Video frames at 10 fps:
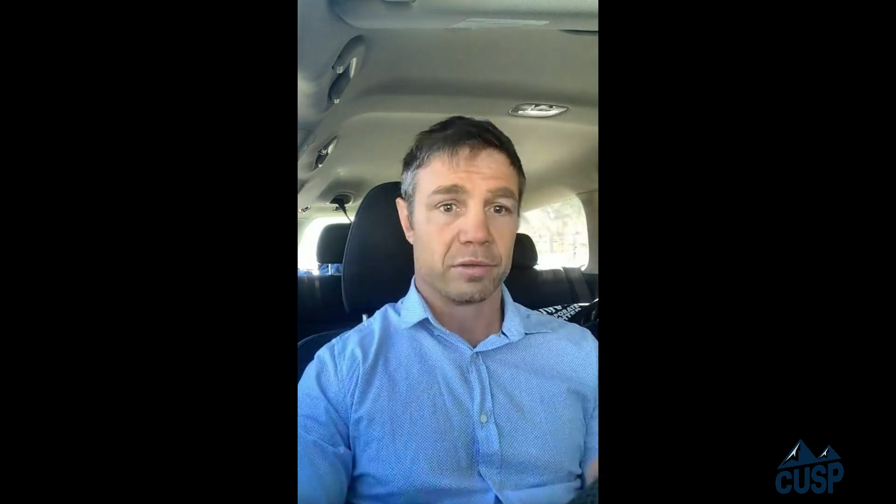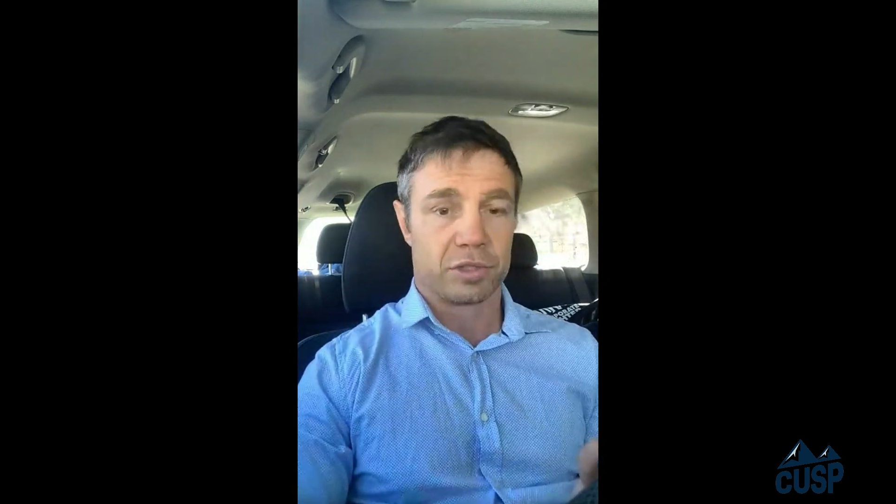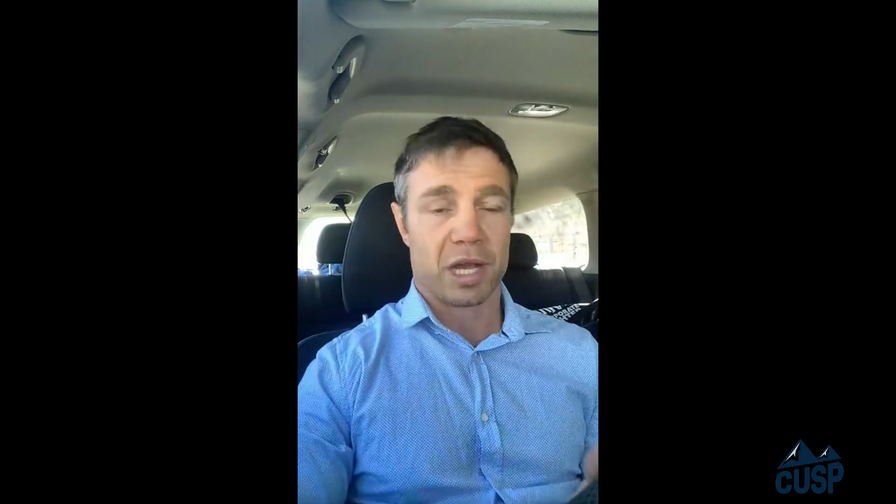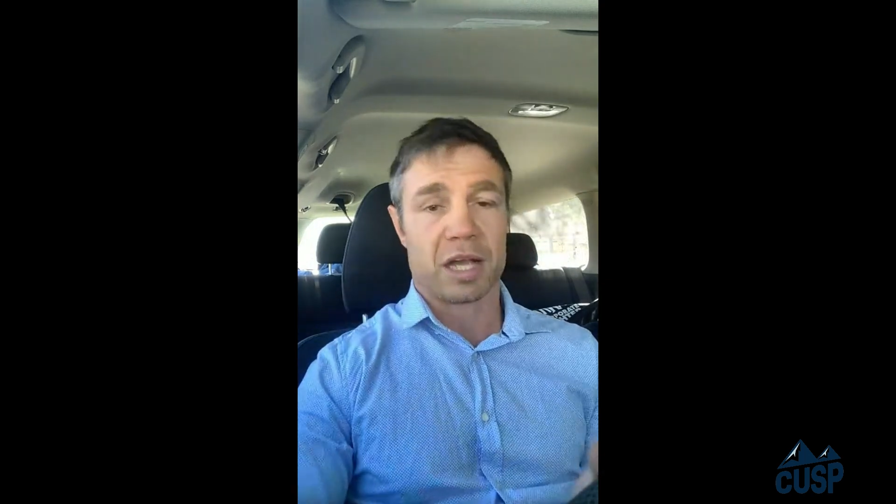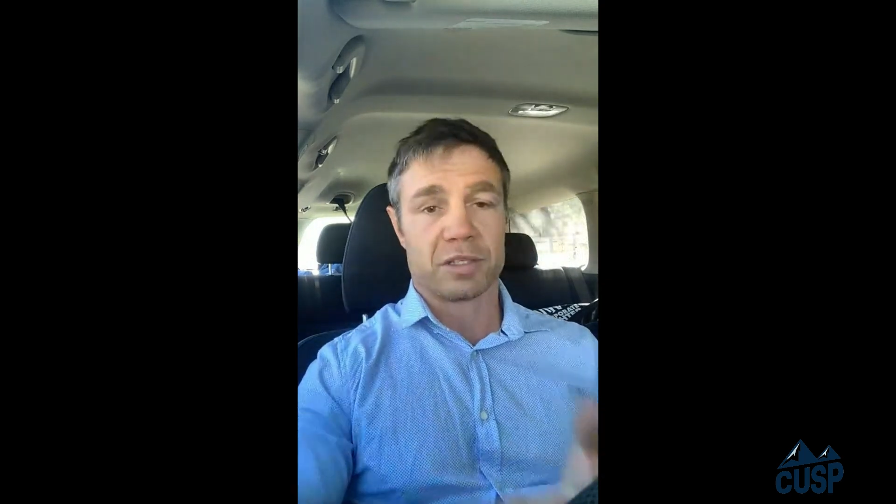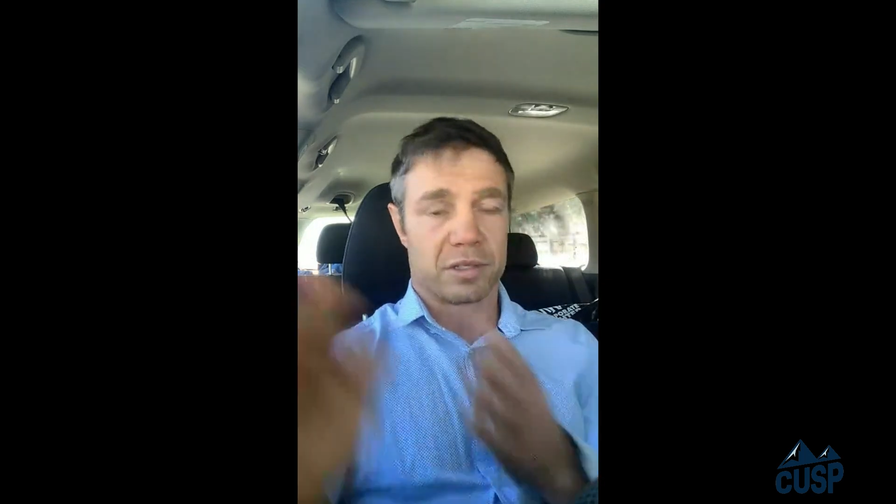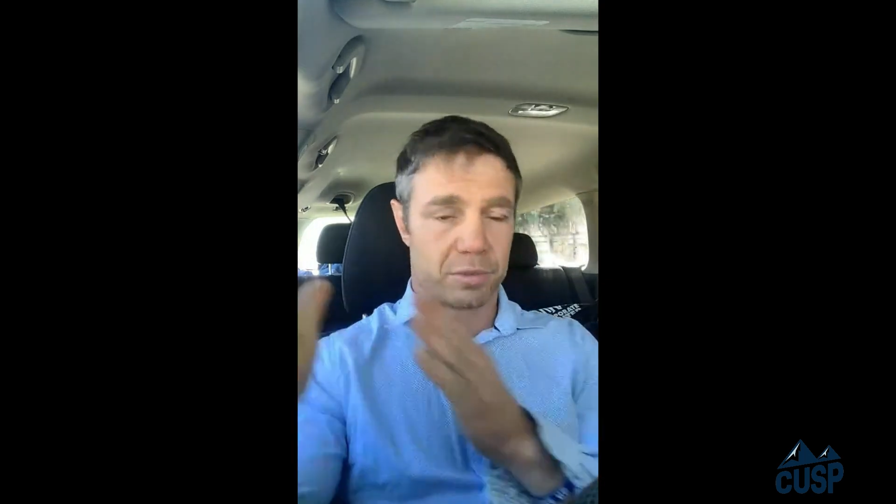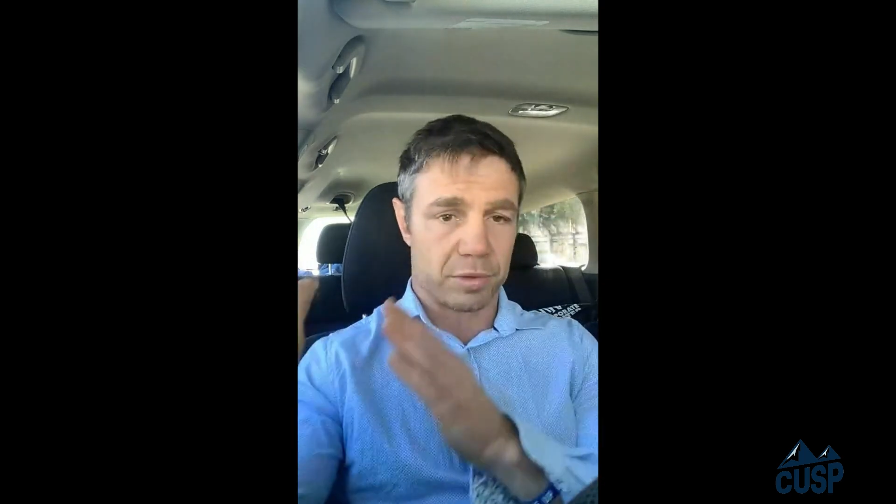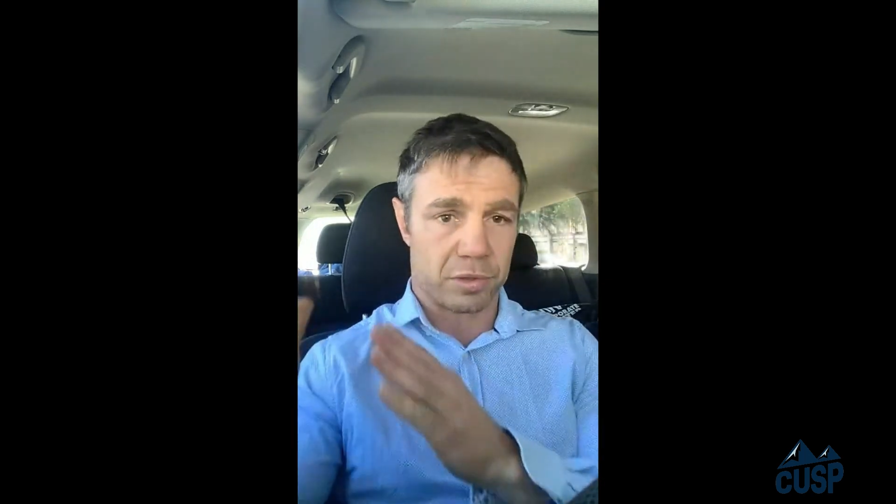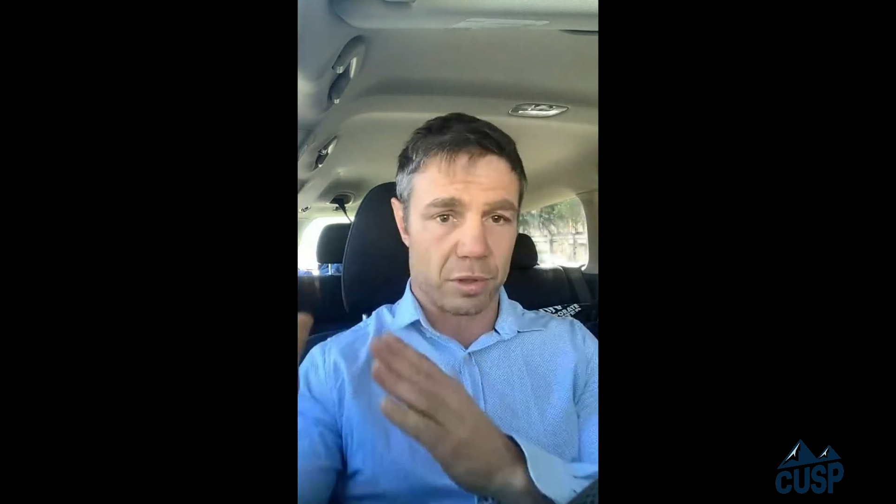charged as a
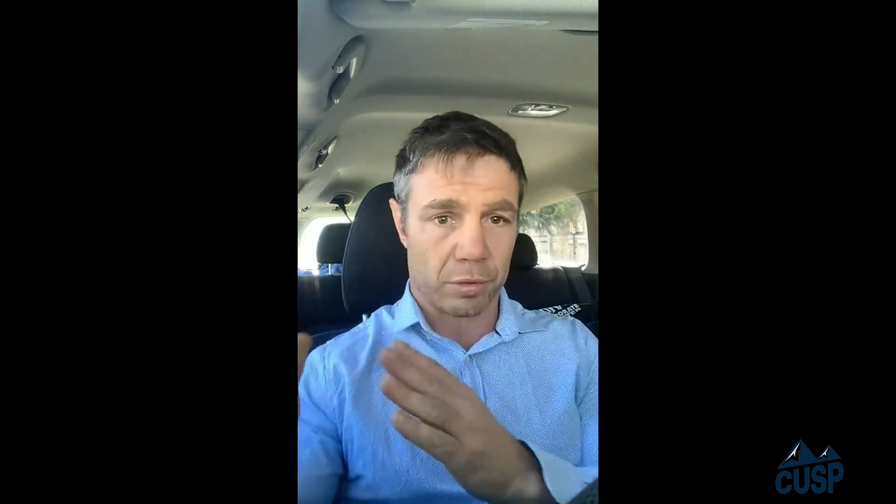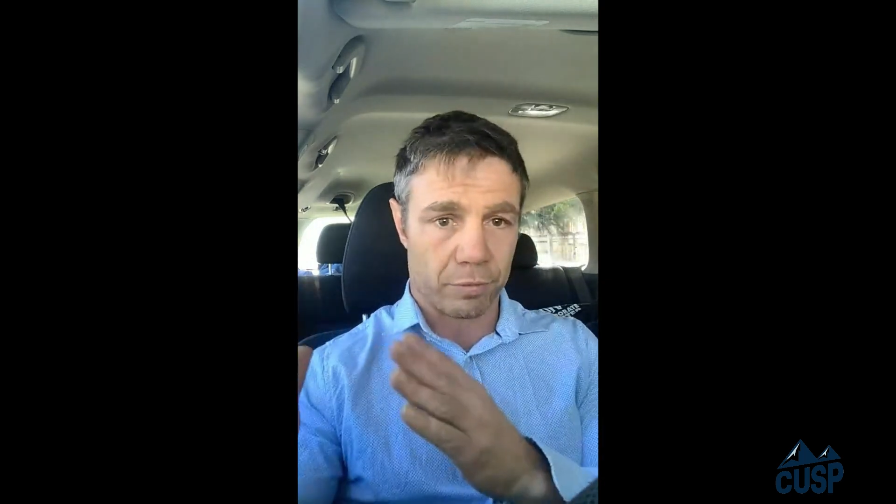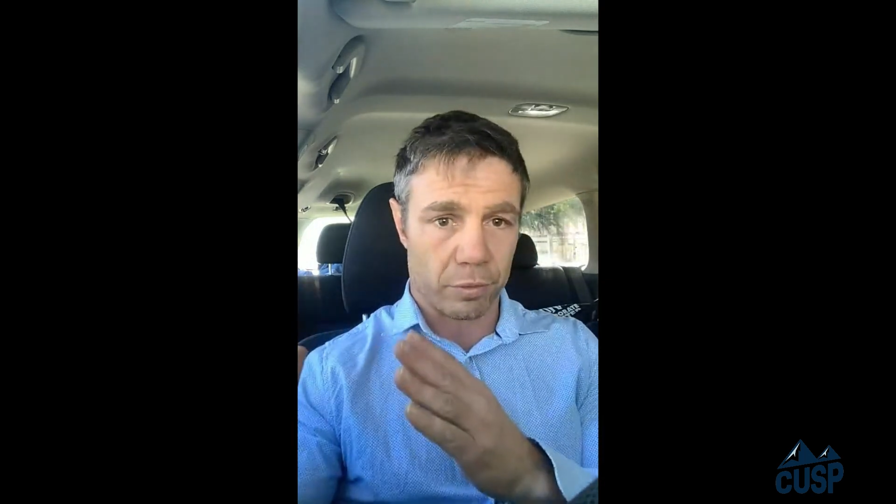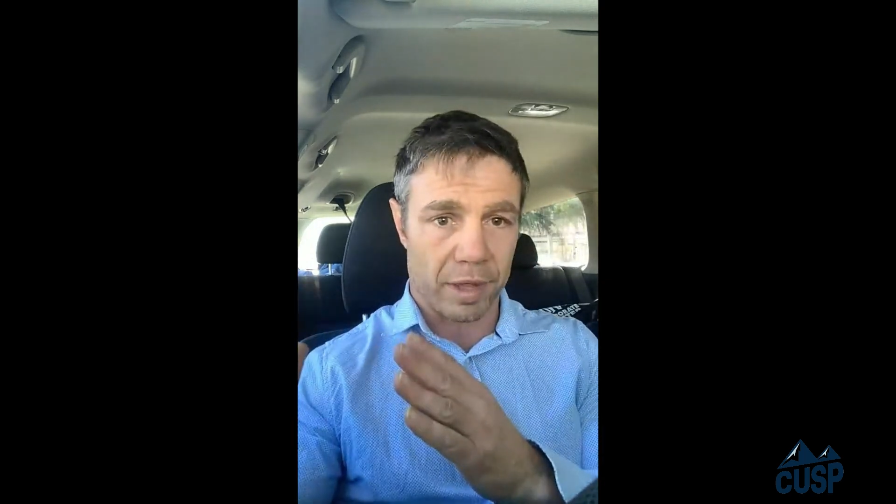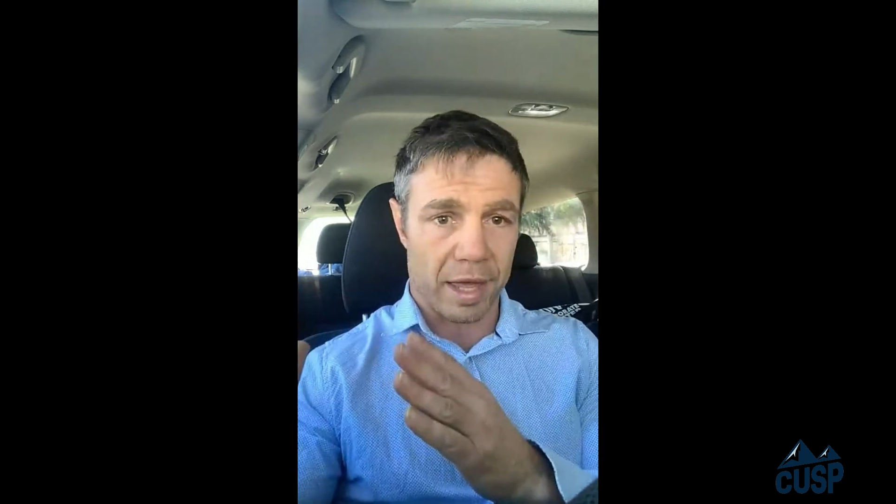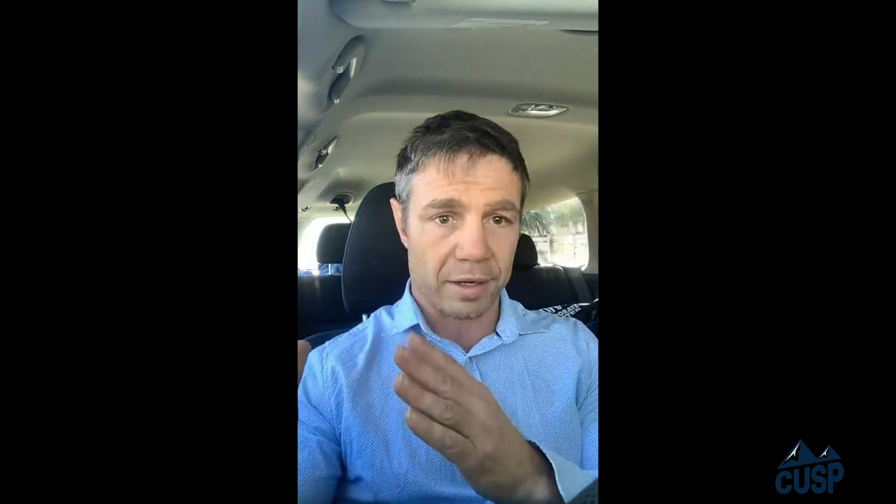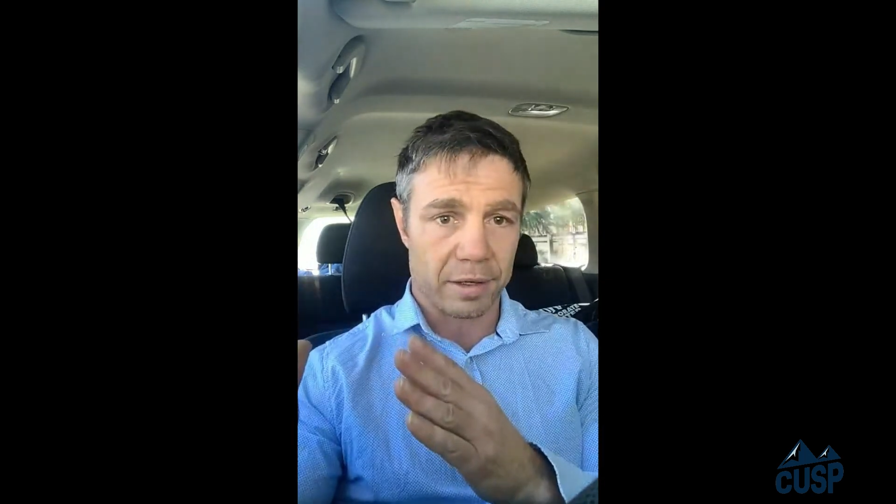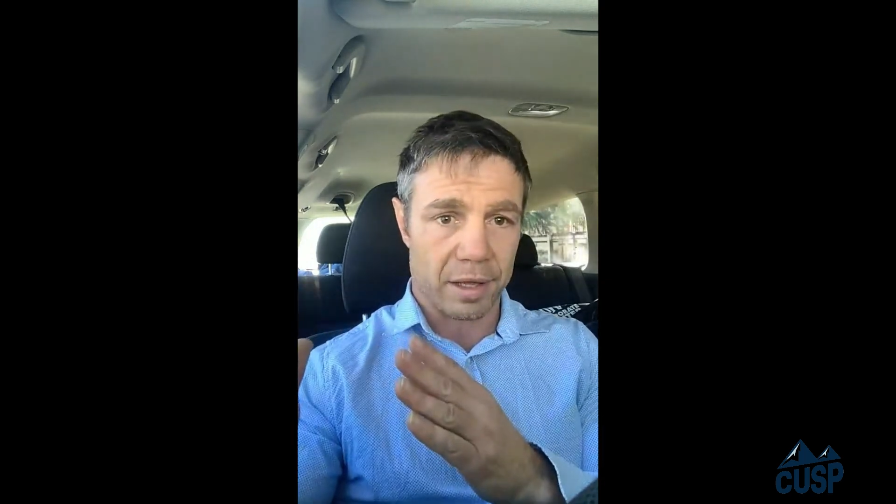result of all that,